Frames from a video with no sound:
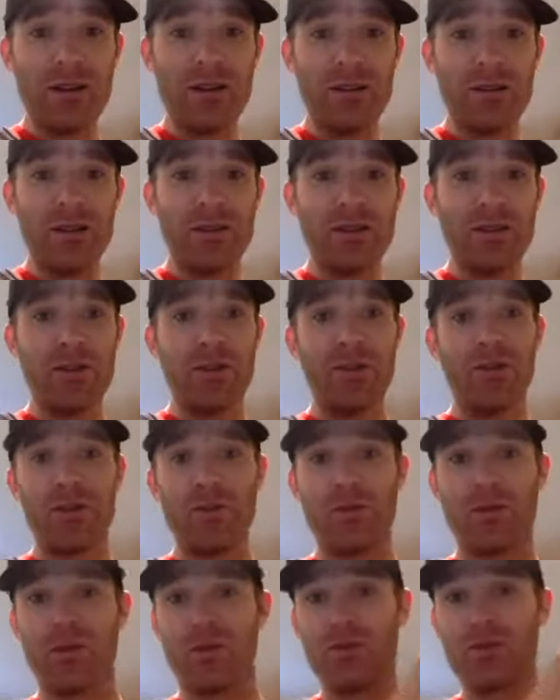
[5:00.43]

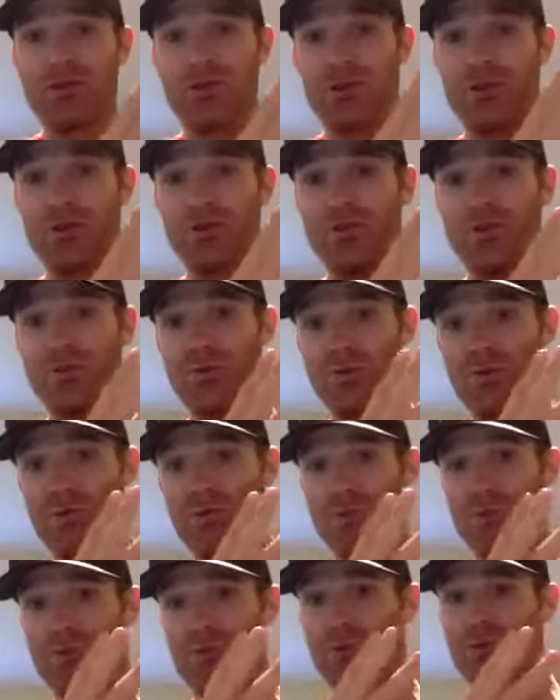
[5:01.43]
you're going to
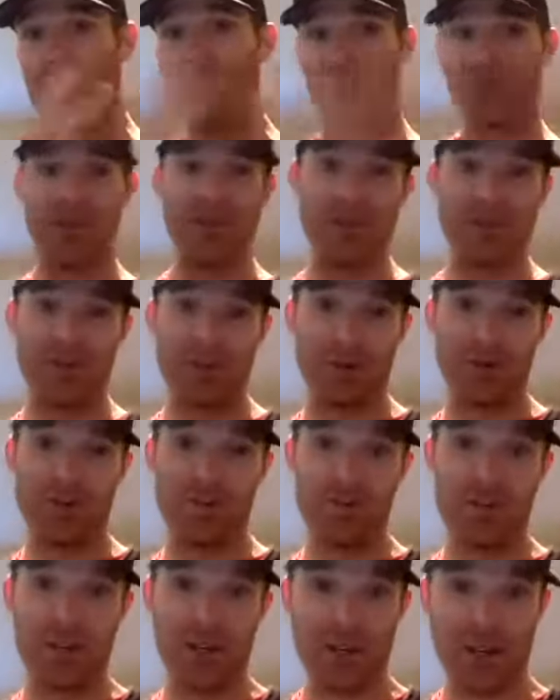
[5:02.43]
go to this
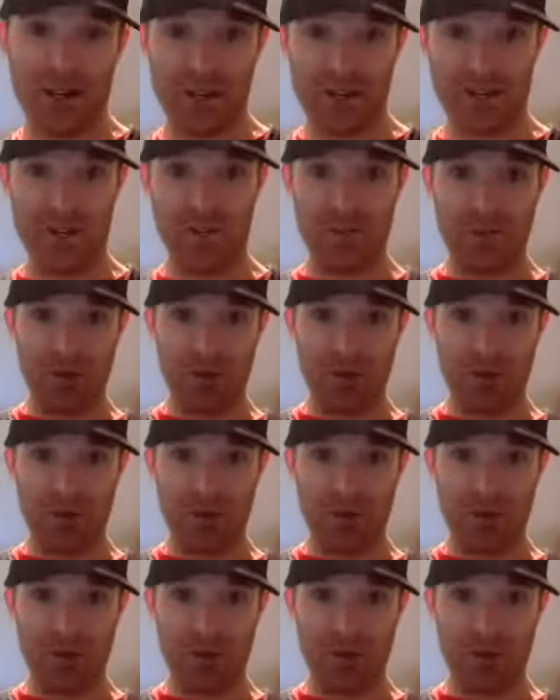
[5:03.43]
person because you build